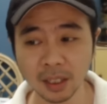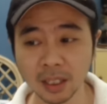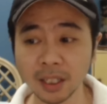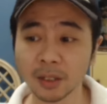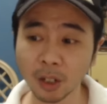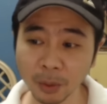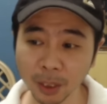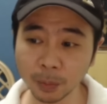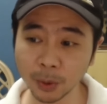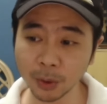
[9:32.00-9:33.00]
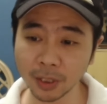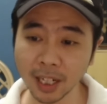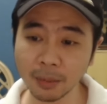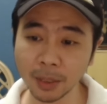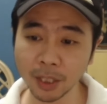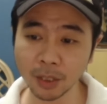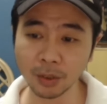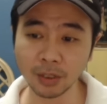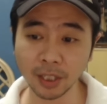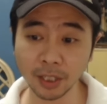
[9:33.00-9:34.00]
Enormous boost damage
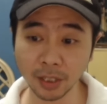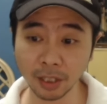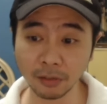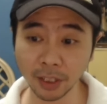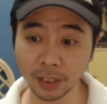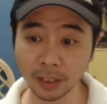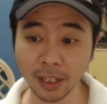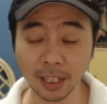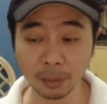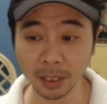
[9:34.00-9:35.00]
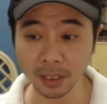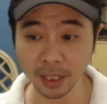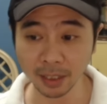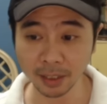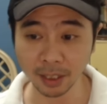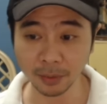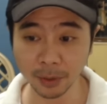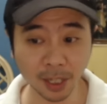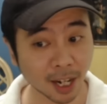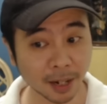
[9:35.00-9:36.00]
to status inflicted enemies at the same
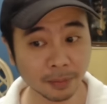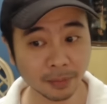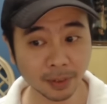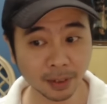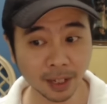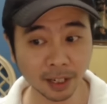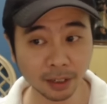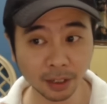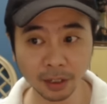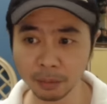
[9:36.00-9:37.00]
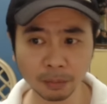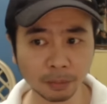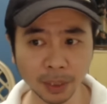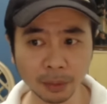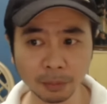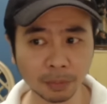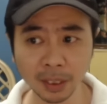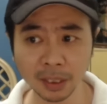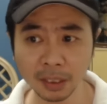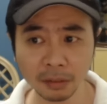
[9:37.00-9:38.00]
time, like her
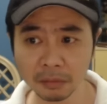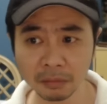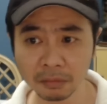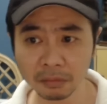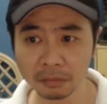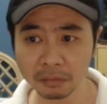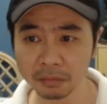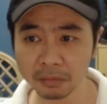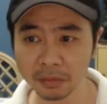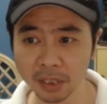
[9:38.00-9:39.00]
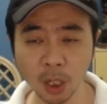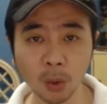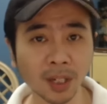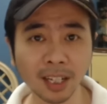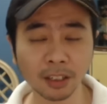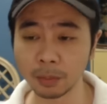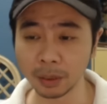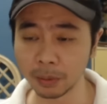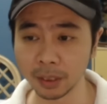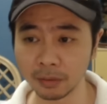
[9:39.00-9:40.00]
BB. No, not her
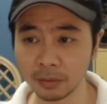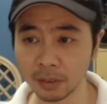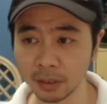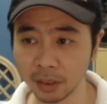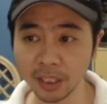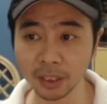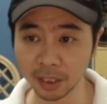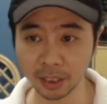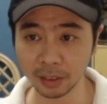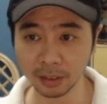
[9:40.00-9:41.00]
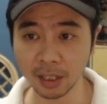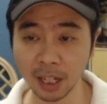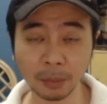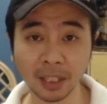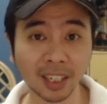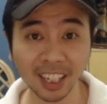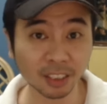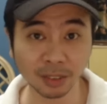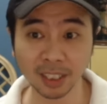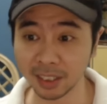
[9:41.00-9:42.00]
BB. Leader skill. I mean
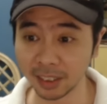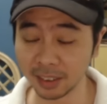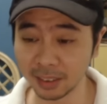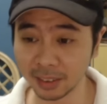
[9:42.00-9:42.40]
extra skill.